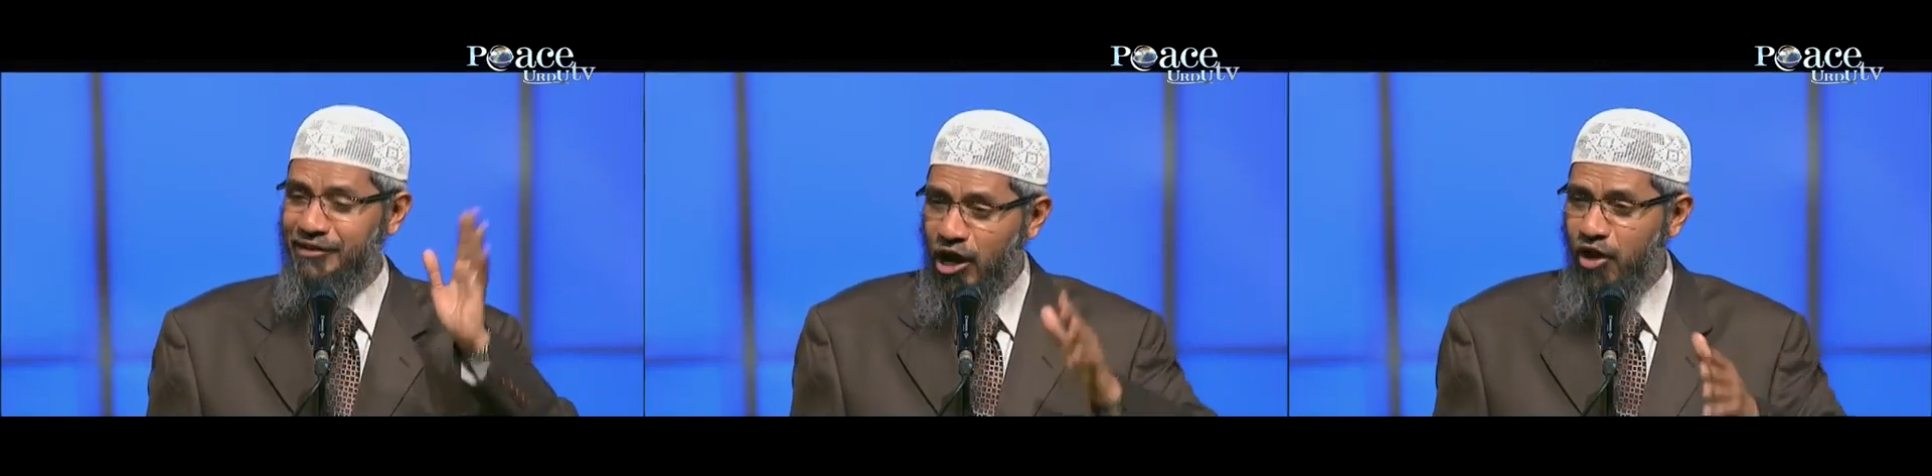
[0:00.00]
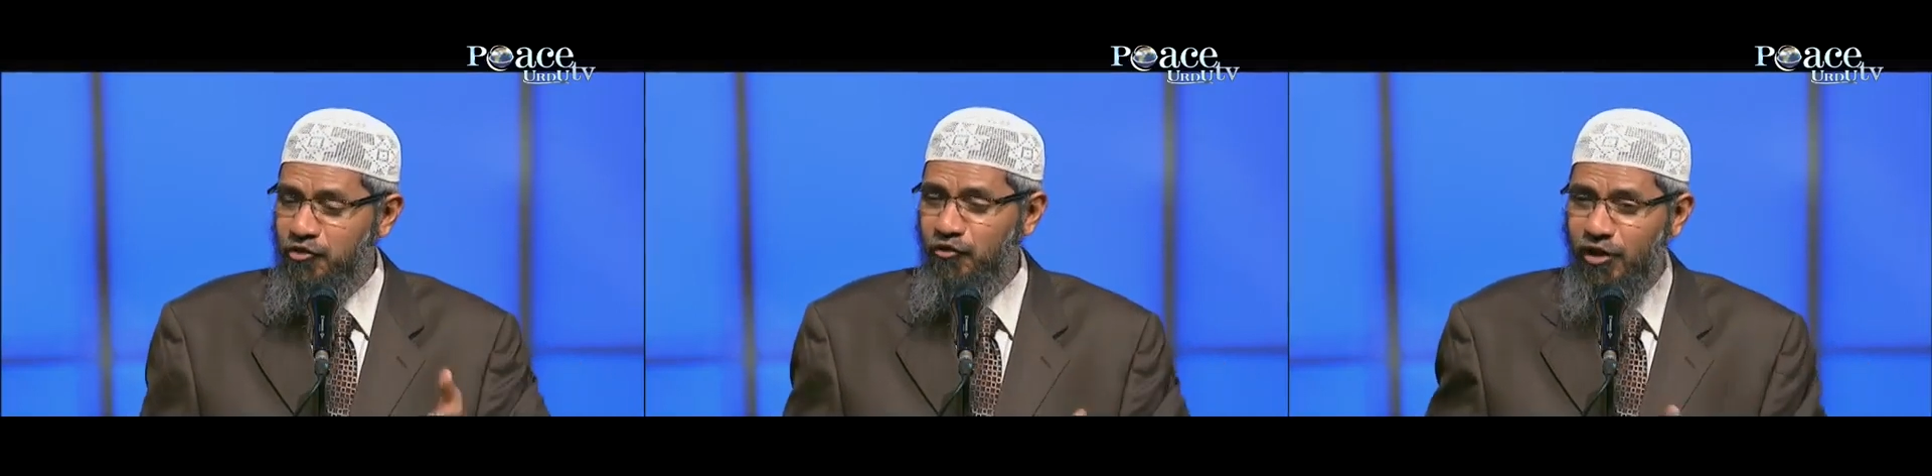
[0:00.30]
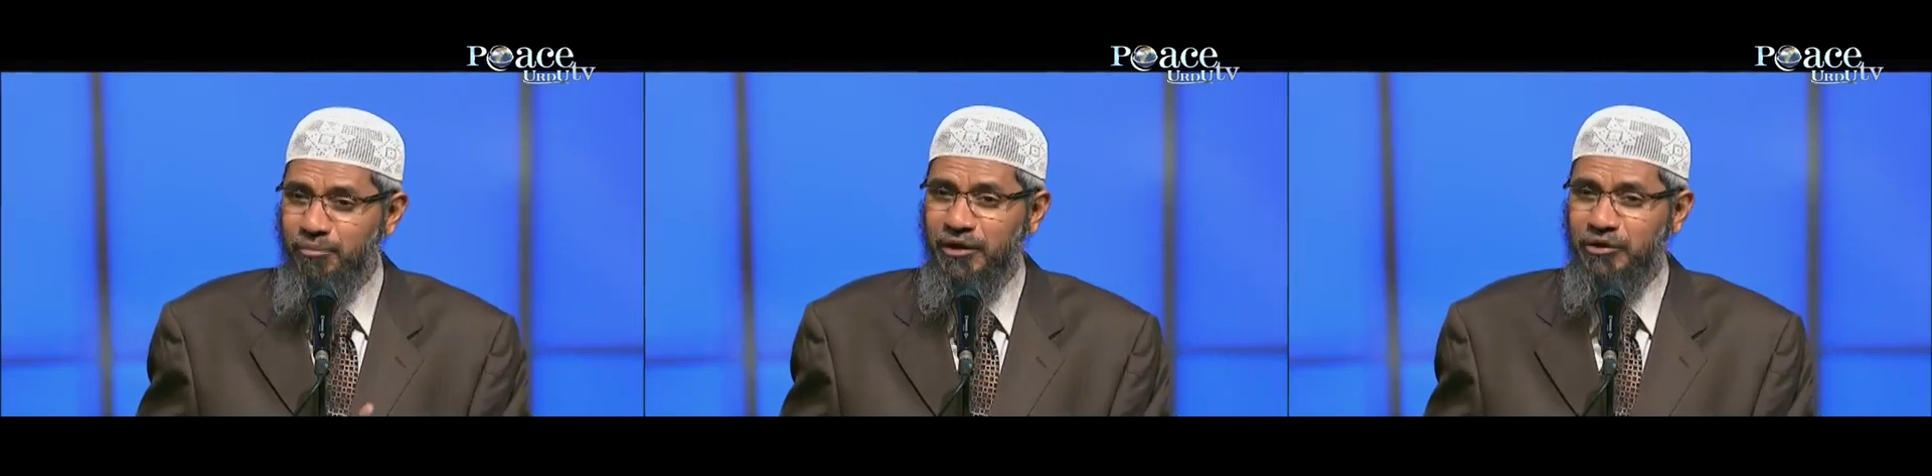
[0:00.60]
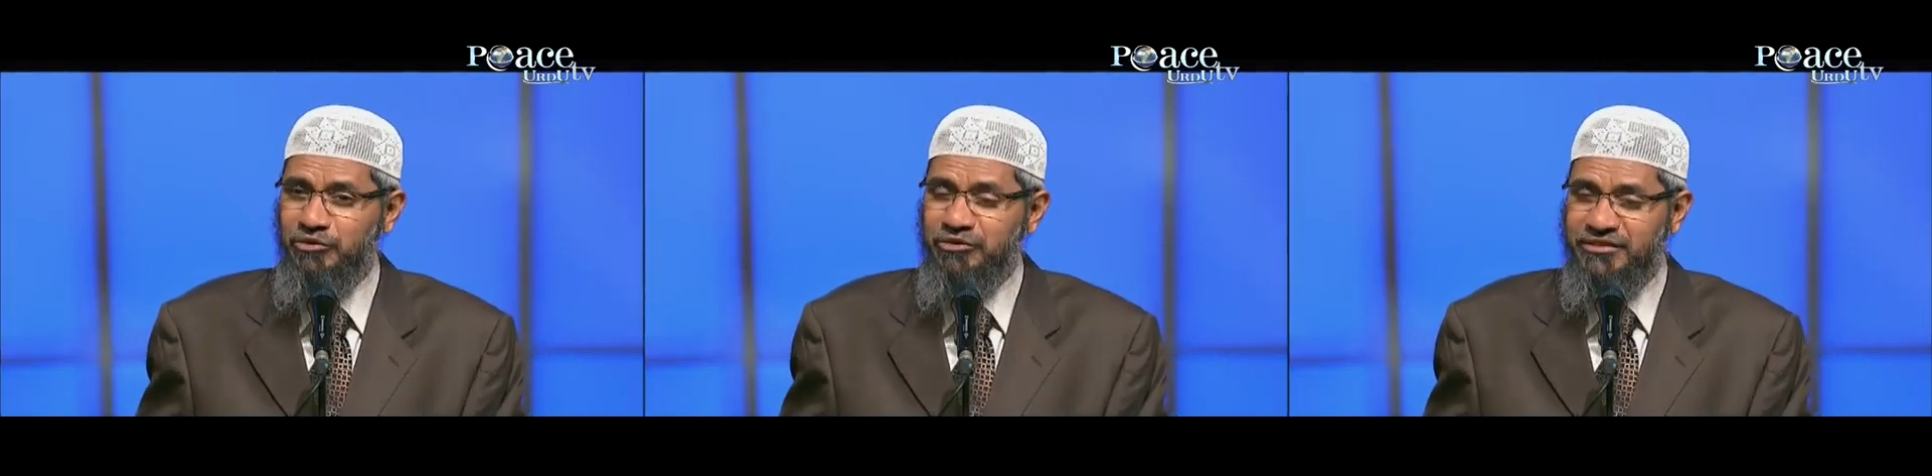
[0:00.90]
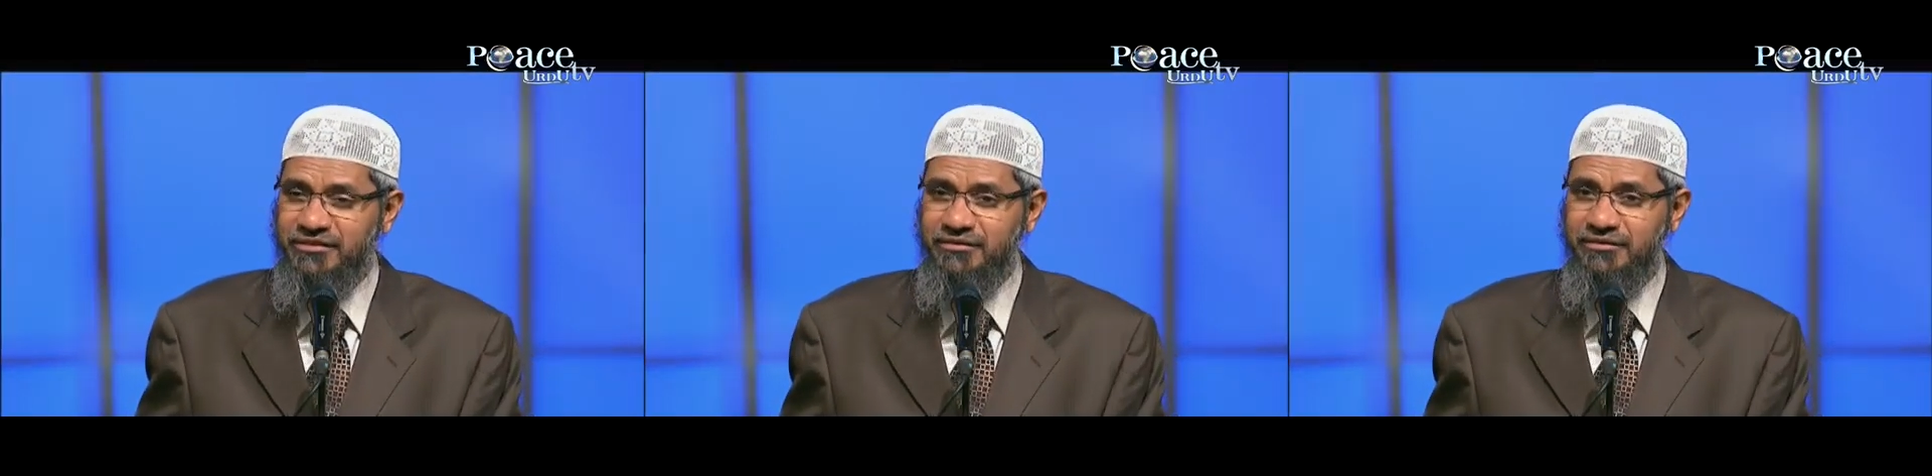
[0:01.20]
now you want me to
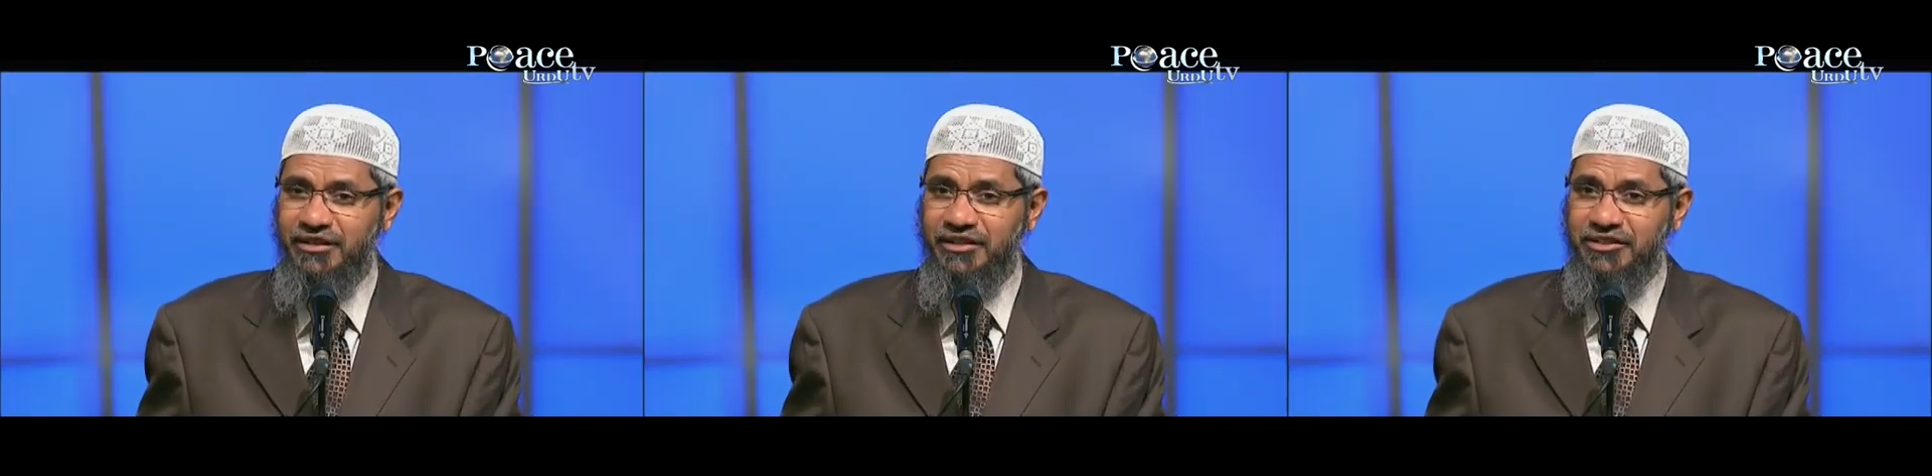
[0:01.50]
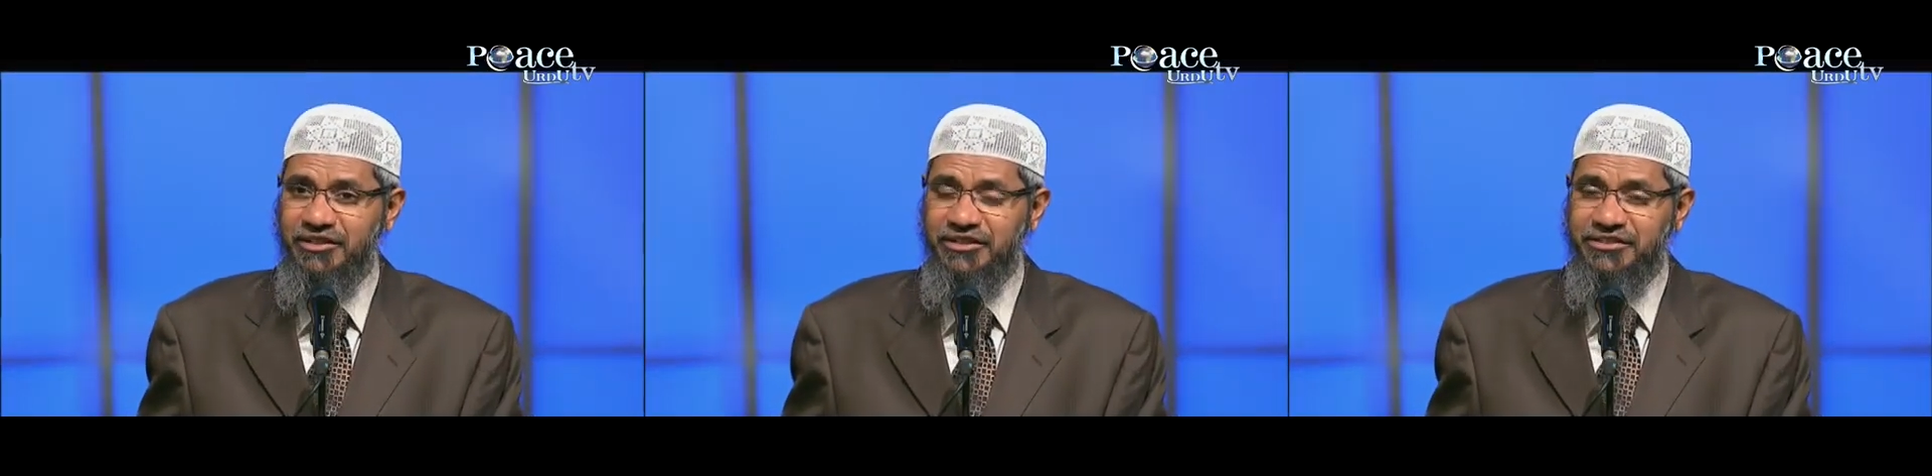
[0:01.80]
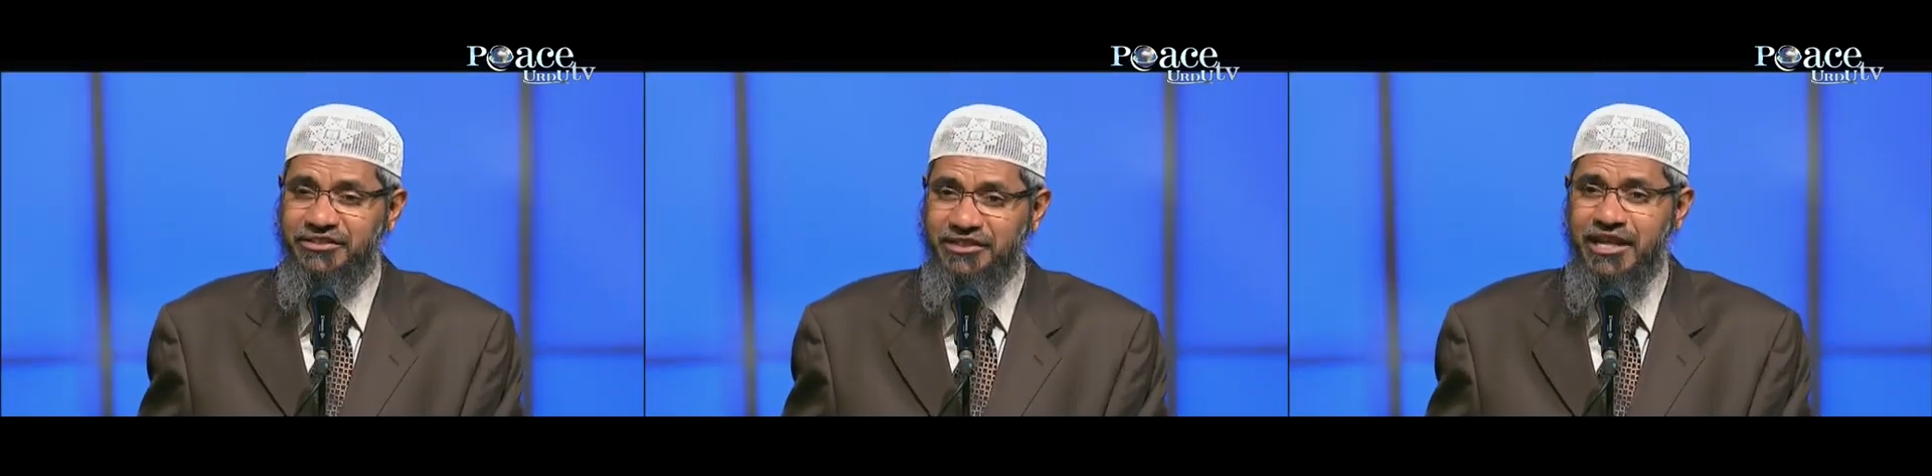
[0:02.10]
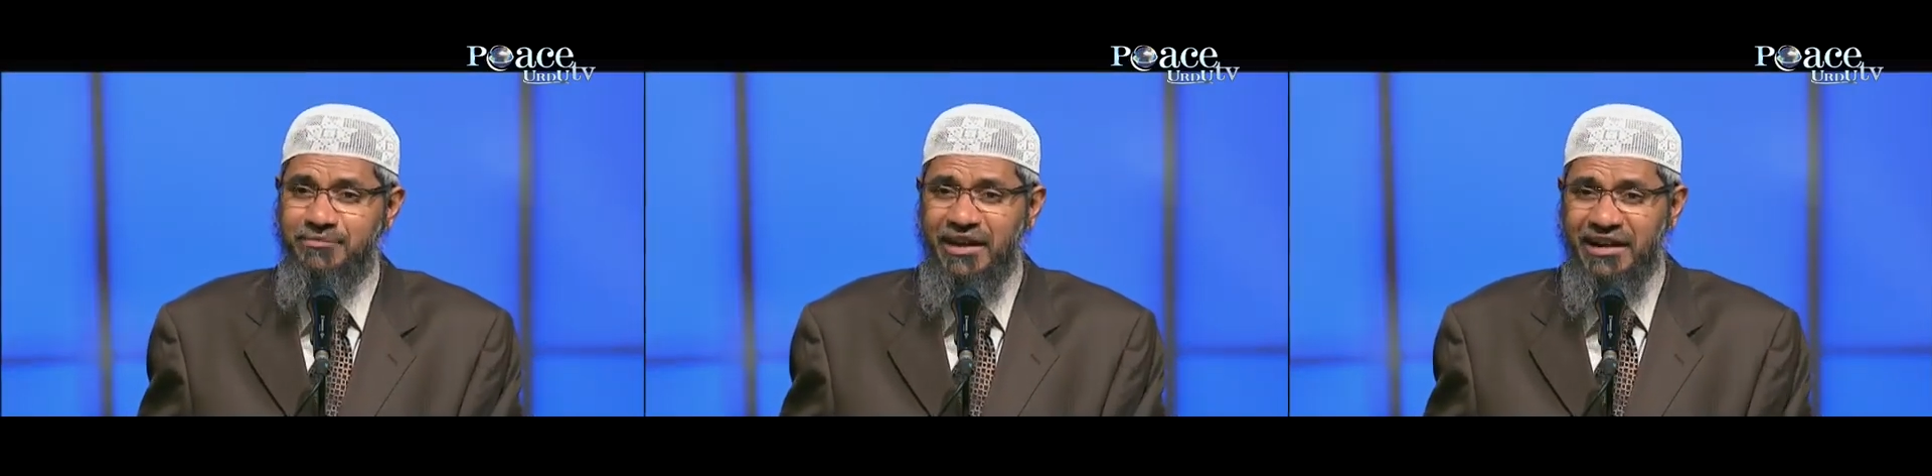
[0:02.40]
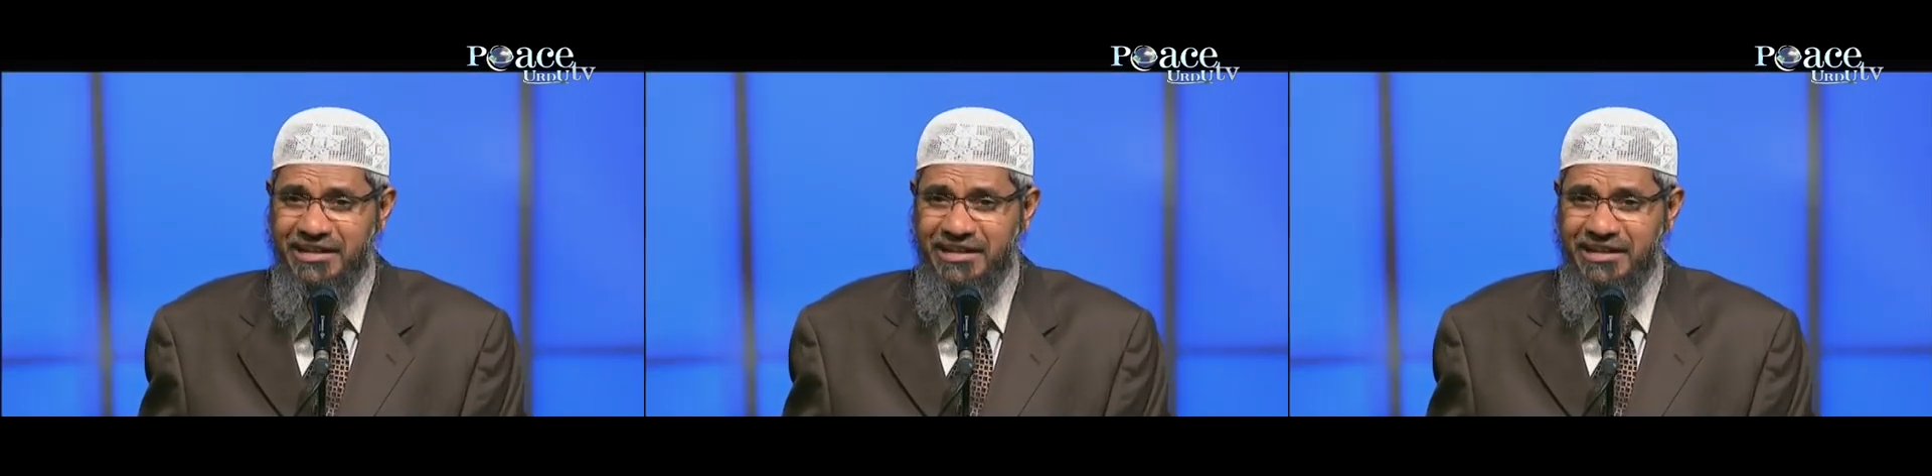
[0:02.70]
change my